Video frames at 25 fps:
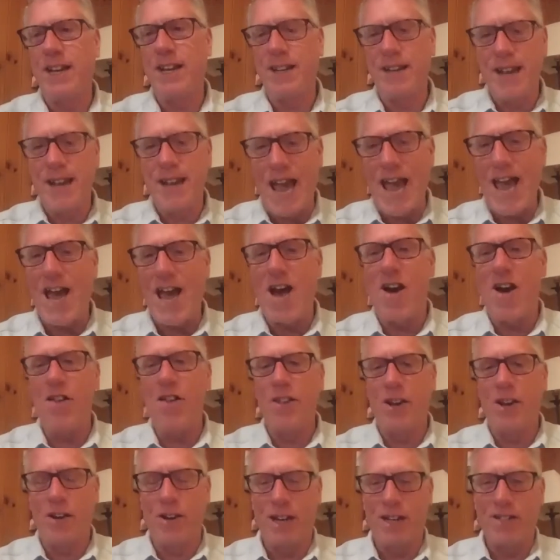now yeah.
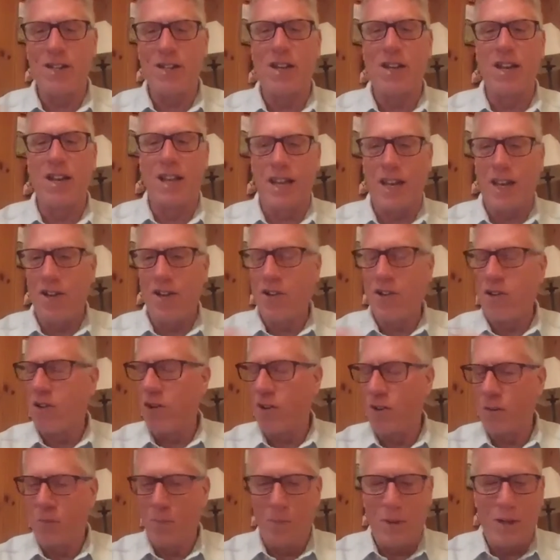there is a
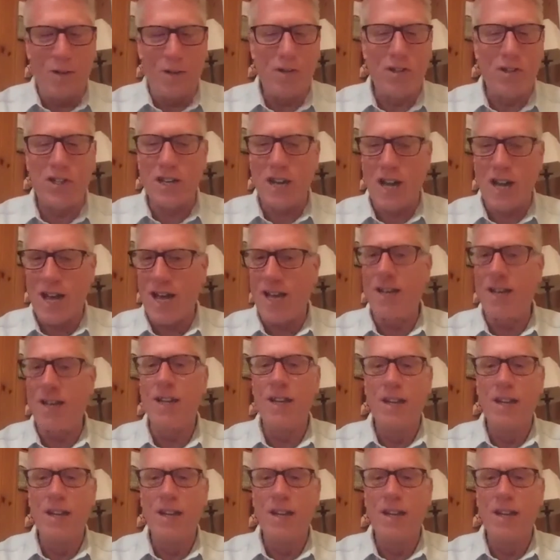legal moonshine. There